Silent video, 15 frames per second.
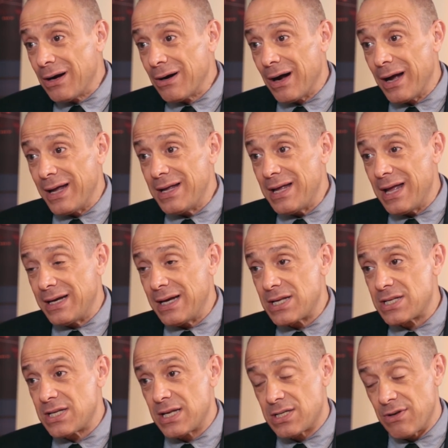right? And
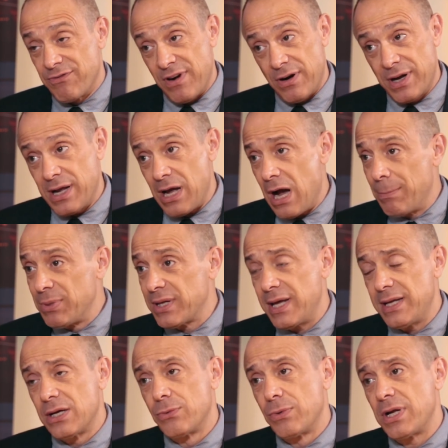it's a very
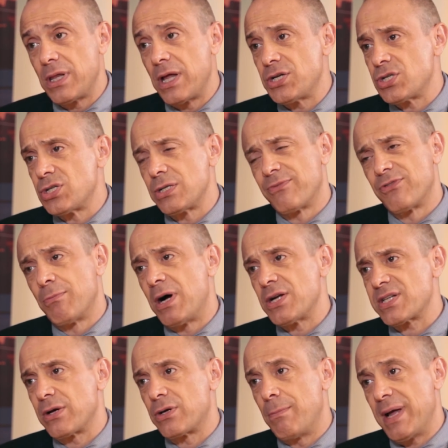complicated relationship for
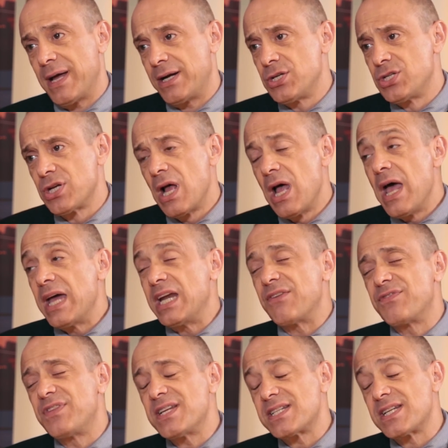Moscow to manage. And
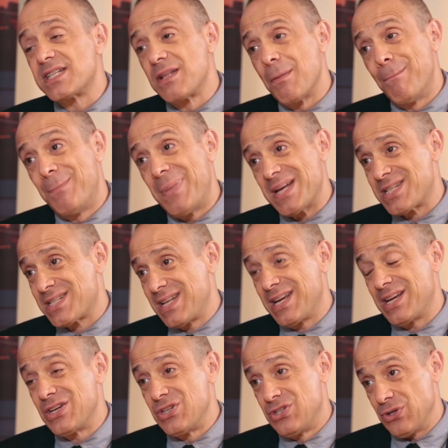if this is the best they
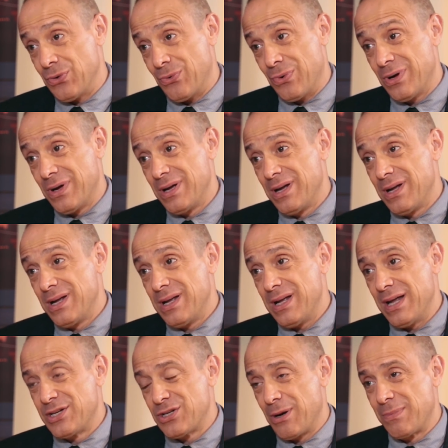can do
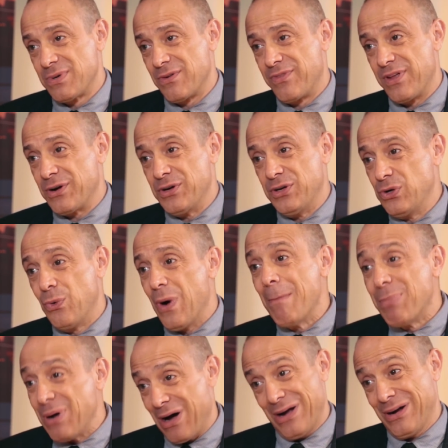in terms of their new
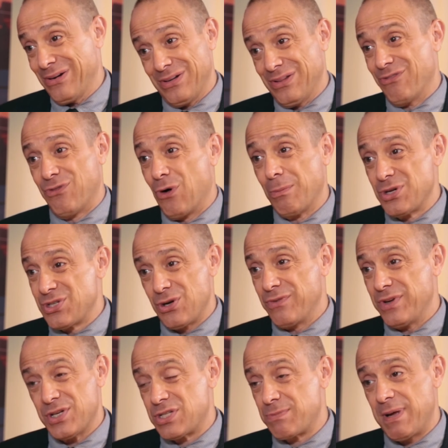empire in the former
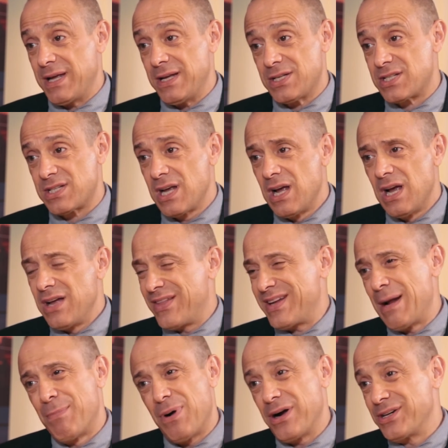Soviet space, that
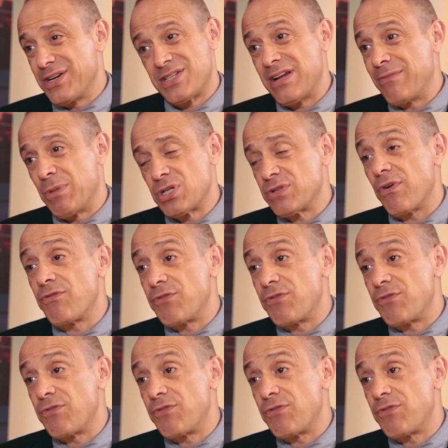empire doesn't have much of a